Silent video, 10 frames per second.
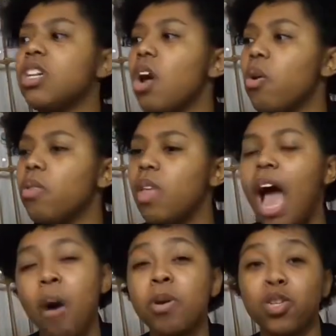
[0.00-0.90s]
to know
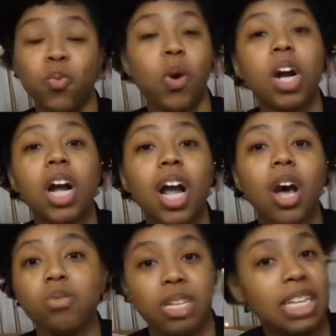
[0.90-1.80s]
how much work
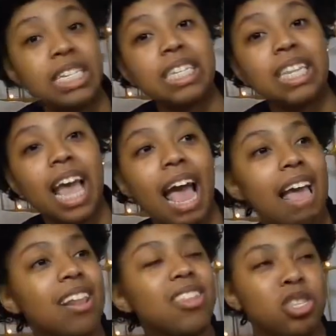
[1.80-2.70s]
goes into
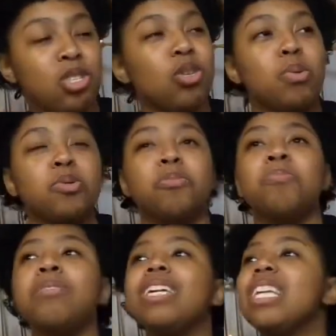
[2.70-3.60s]
that. Social
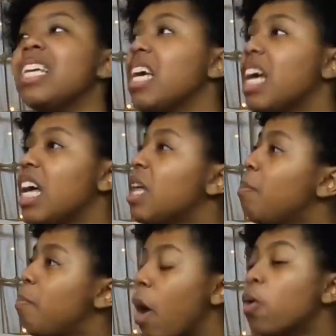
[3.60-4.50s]

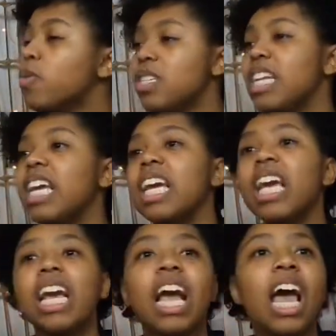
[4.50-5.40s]
media,
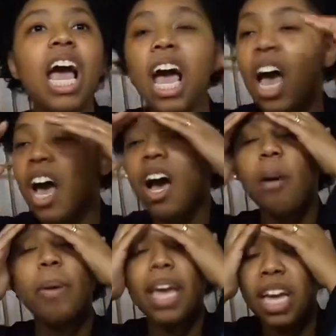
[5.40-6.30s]
posting,
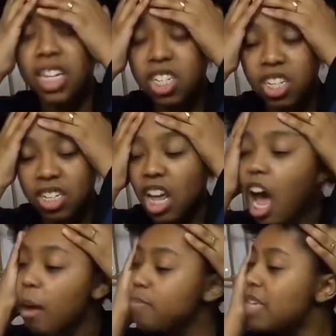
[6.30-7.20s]
pictures,
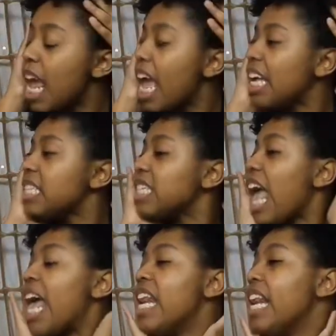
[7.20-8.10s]
updates,
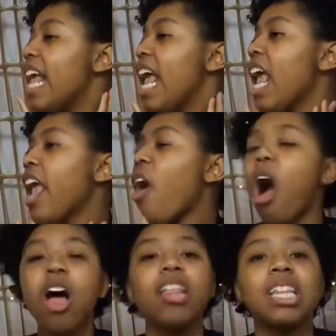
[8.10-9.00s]
editing,
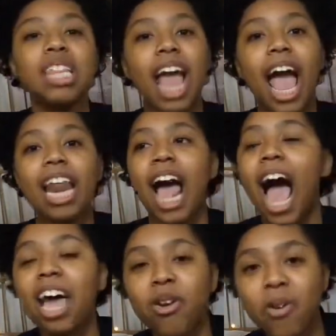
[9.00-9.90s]
all of that.
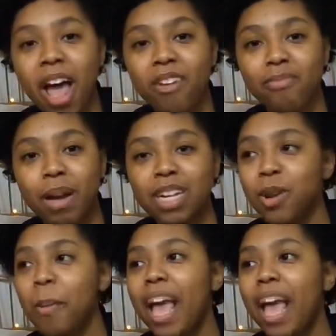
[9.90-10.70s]
I don't have money to